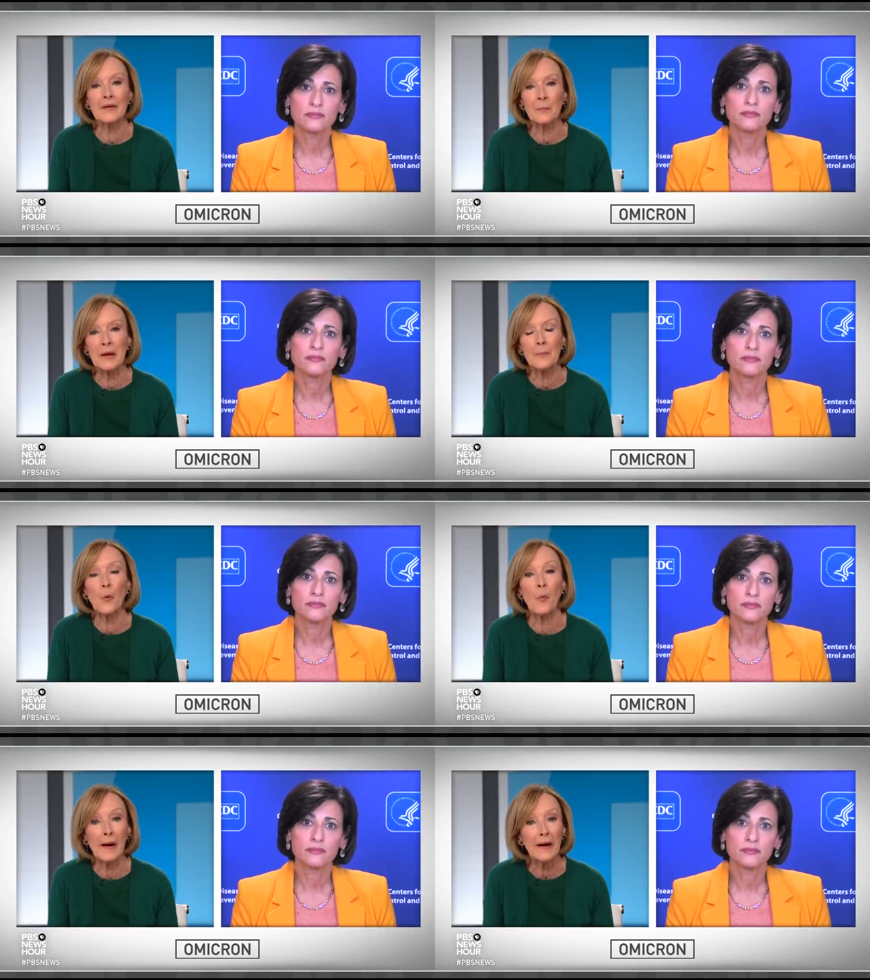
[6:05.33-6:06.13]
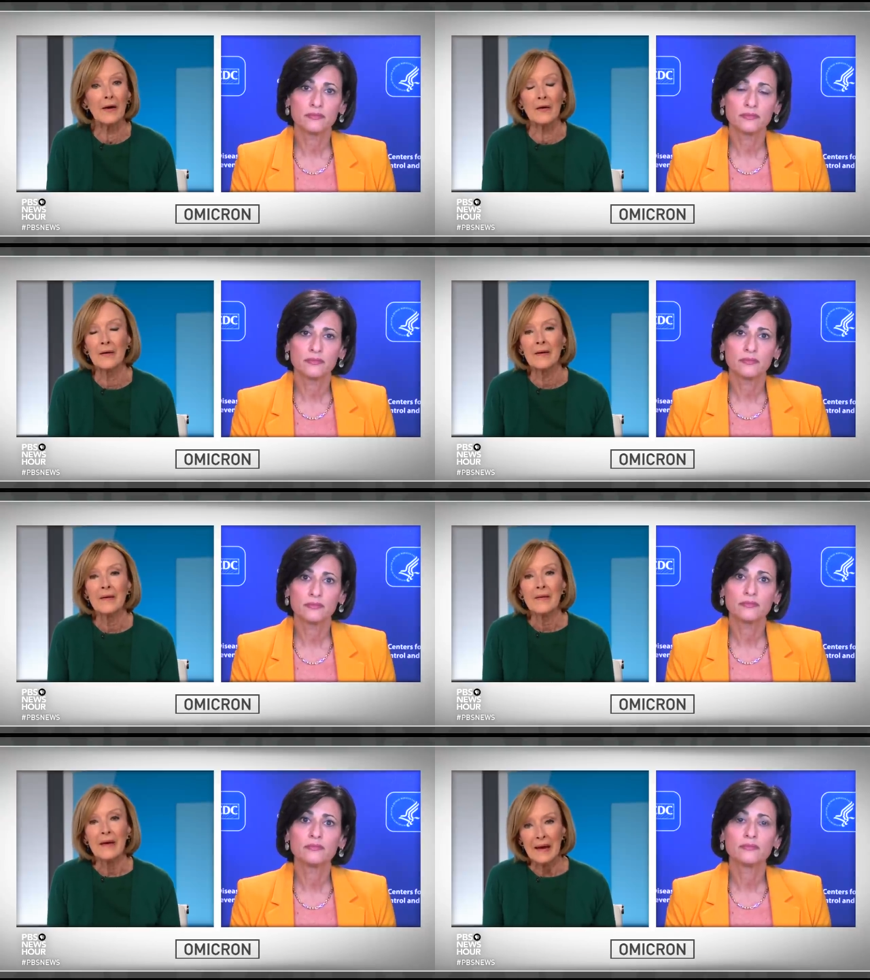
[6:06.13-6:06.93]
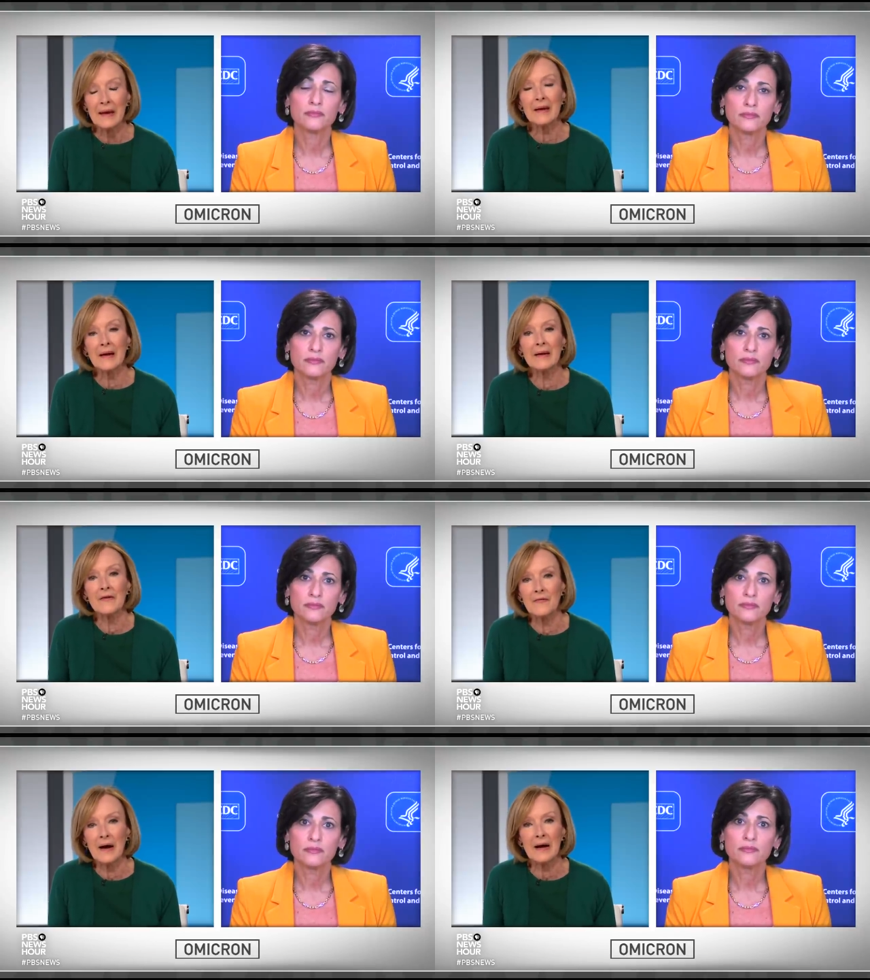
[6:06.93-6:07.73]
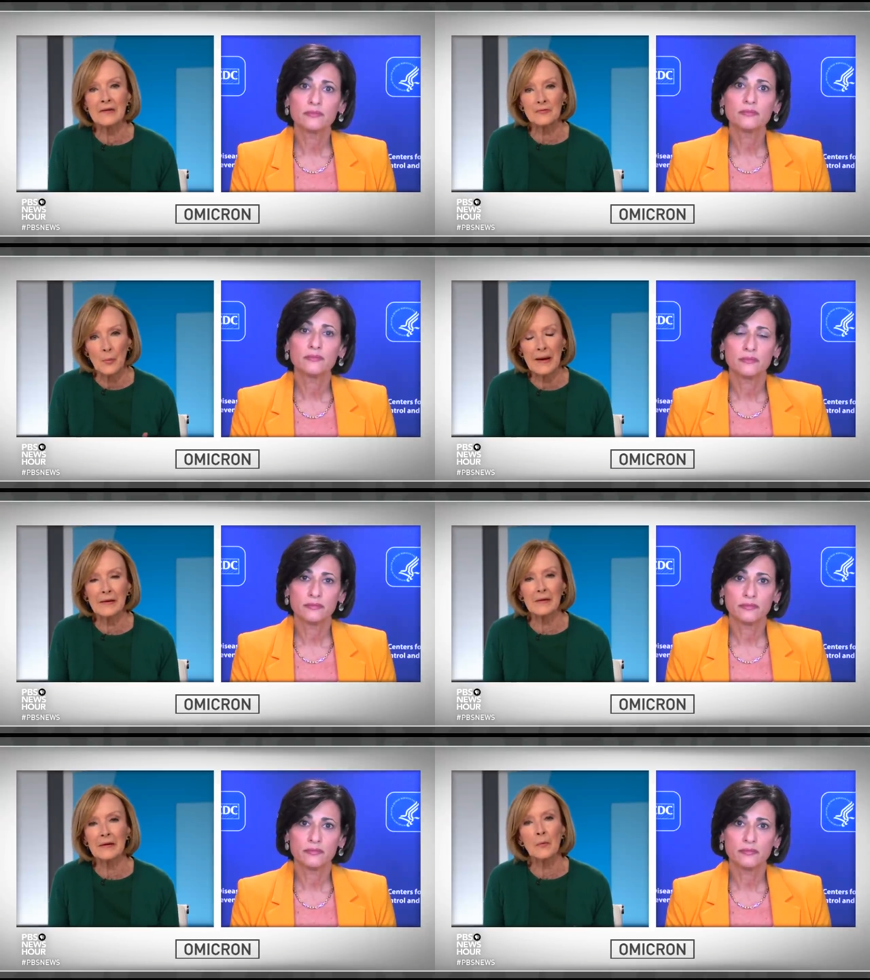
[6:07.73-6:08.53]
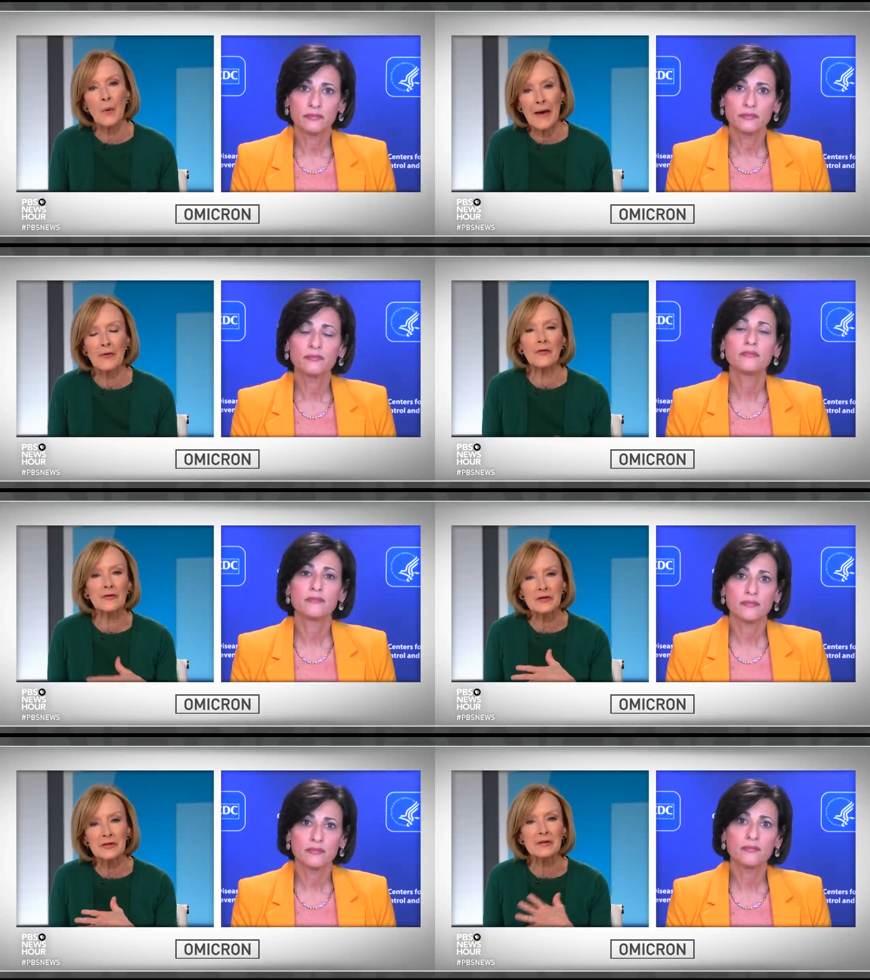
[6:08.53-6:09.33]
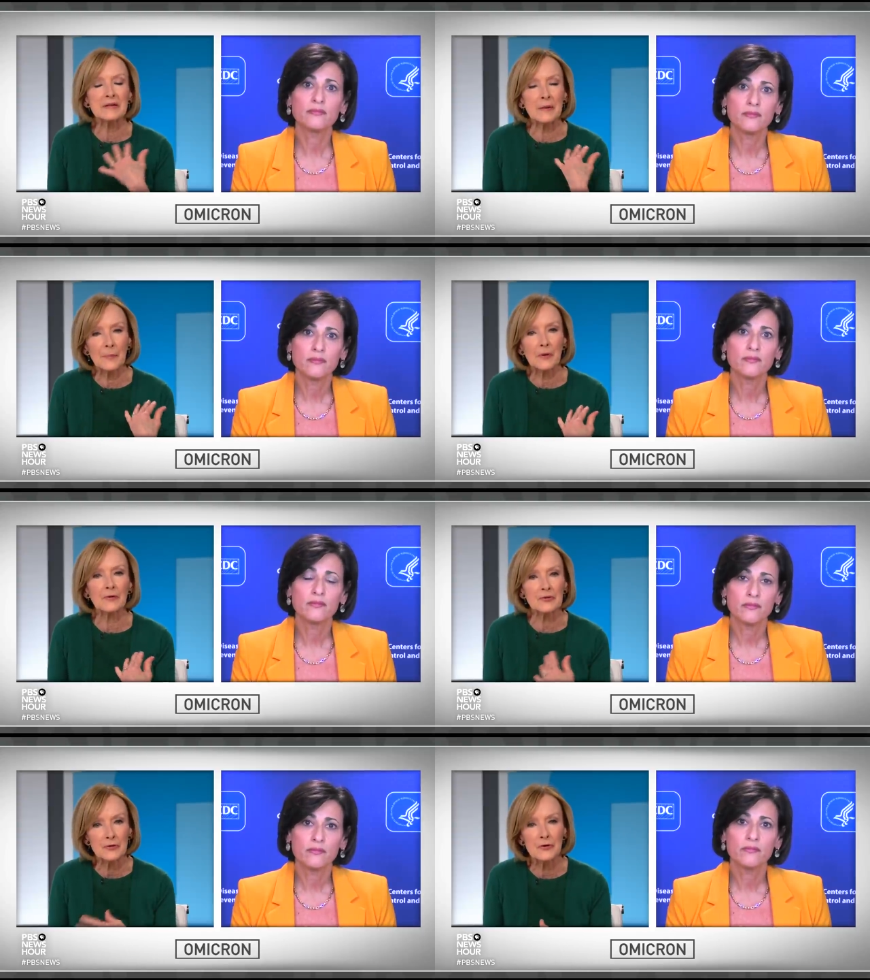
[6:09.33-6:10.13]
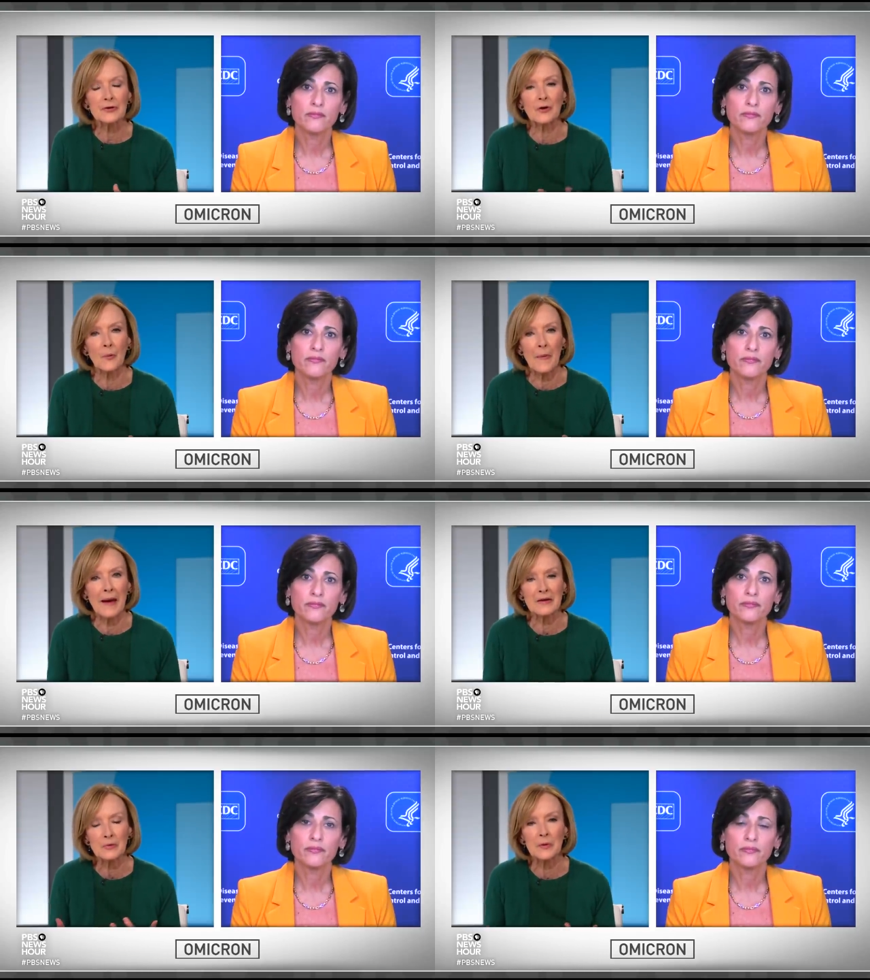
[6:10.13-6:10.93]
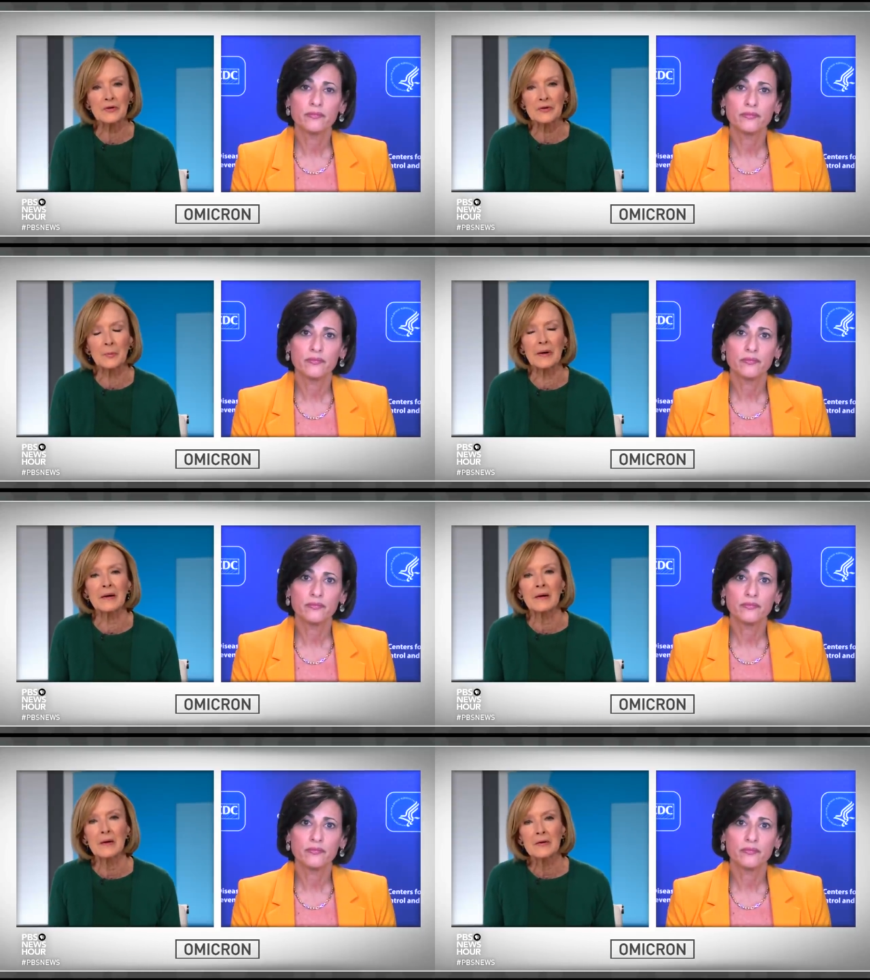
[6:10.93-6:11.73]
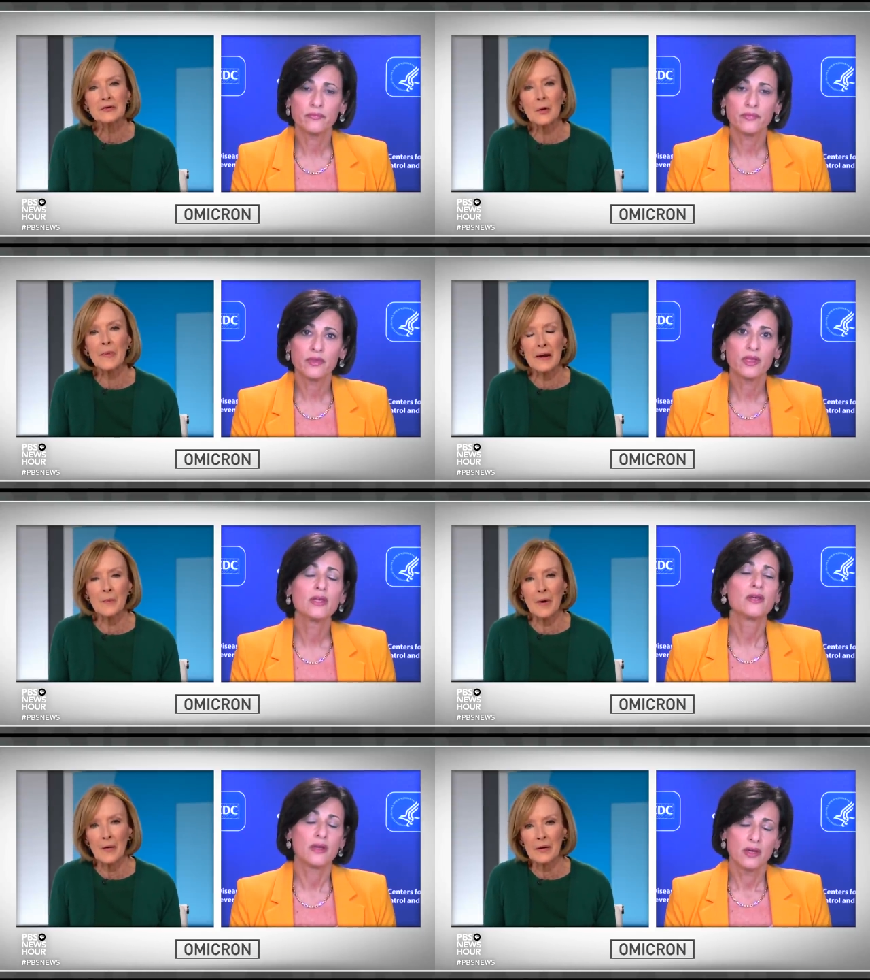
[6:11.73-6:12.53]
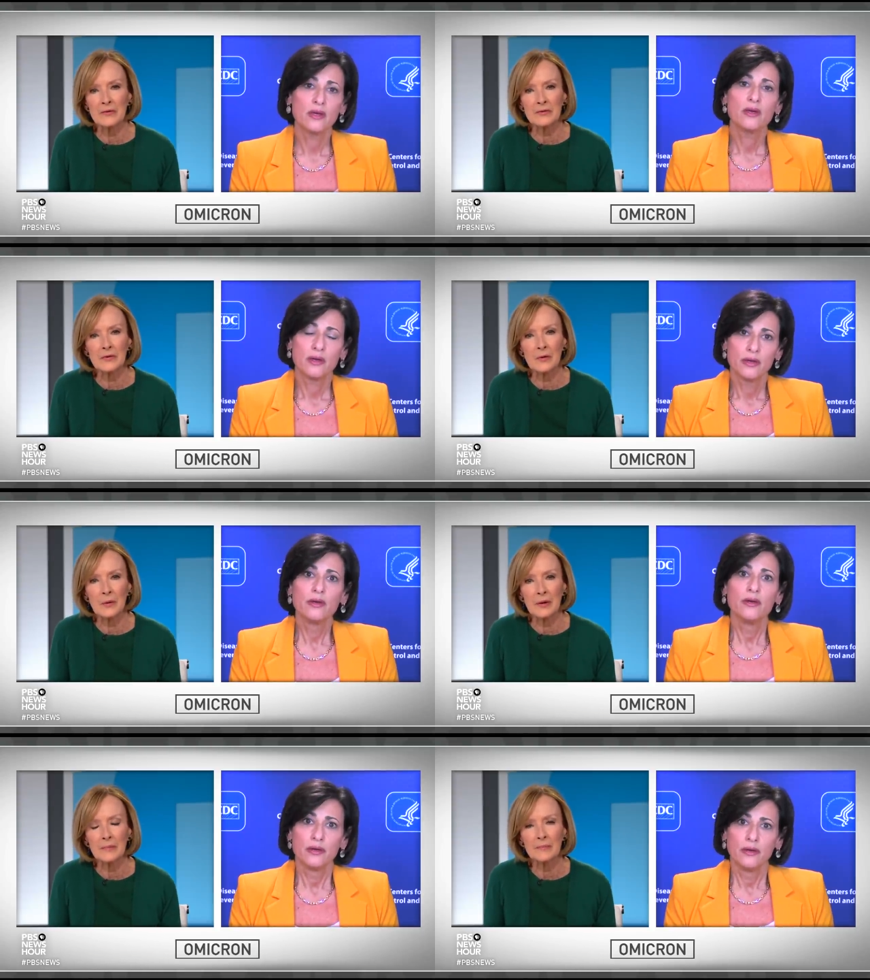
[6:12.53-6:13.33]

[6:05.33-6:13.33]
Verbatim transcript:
Speaker 1: that people wear N95s regularly rather than just a typical surgical mask, which is what so many Americans are doing?